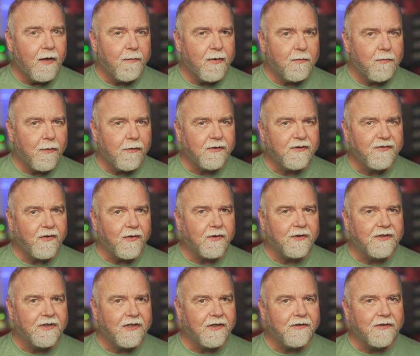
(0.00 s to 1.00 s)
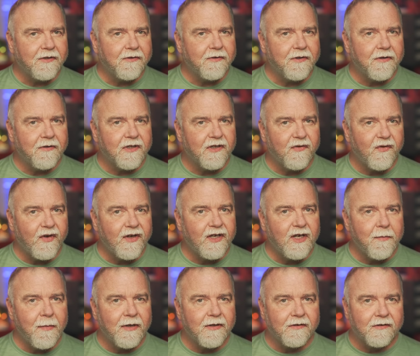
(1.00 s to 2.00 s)
But most folks still don't know the
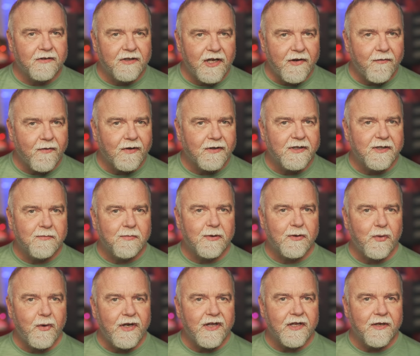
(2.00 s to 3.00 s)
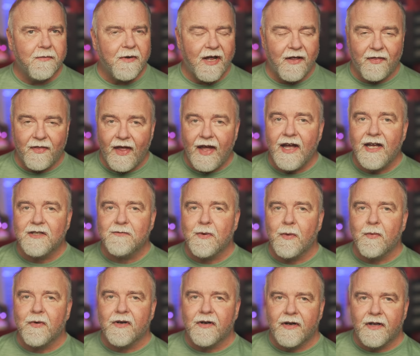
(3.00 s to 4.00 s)
fundamental differences between them, and that's
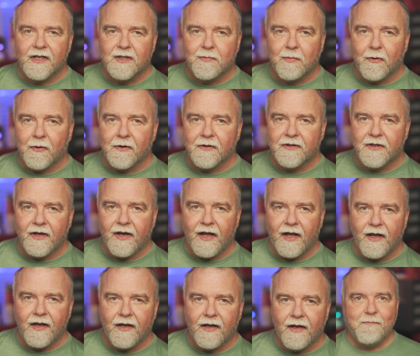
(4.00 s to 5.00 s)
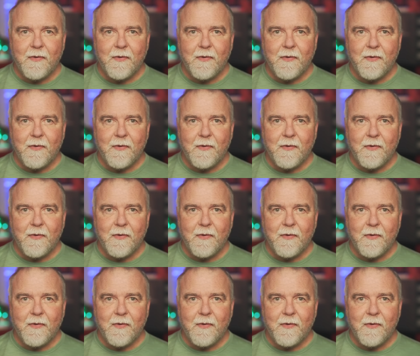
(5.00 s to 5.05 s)
what we're going to explore today.